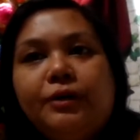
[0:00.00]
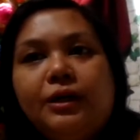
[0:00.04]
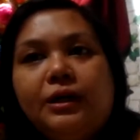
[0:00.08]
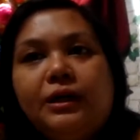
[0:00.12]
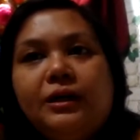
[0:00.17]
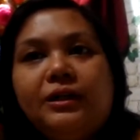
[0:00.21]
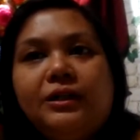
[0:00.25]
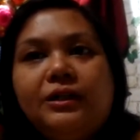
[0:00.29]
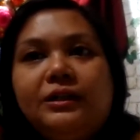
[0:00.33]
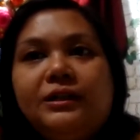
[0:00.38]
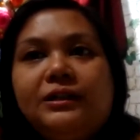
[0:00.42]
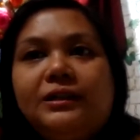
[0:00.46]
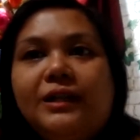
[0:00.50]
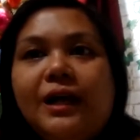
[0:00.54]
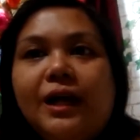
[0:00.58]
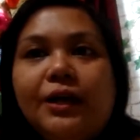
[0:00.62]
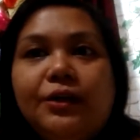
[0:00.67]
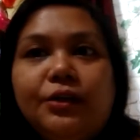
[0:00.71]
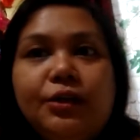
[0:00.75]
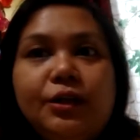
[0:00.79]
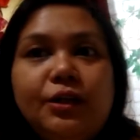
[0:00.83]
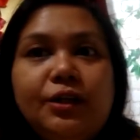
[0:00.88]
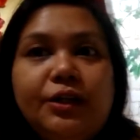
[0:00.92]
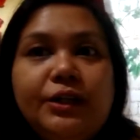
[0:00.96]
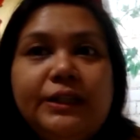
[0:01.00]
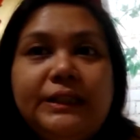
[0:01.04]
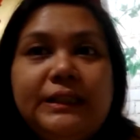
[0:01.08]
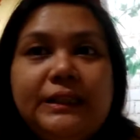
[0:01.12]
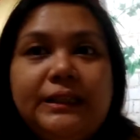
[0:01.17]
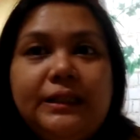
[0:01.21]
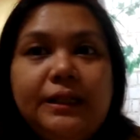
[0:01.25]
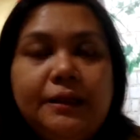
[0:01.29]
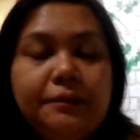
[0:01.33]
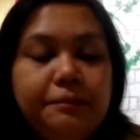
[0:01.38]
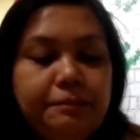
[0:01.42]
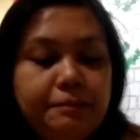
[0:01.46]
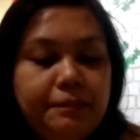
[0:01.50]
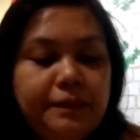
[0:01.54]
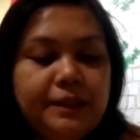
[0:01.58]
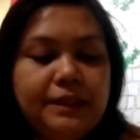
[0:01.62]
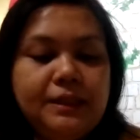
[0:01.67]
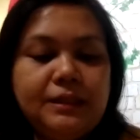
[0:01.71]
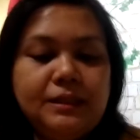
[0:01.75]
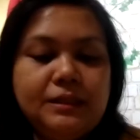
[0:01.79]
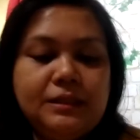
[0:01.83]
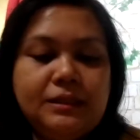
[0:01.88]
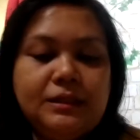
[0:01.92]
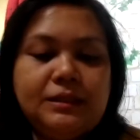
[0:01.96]
a rectangular knitted
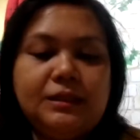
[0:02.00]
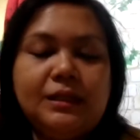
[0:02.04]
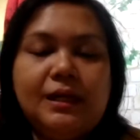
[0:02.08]
piece.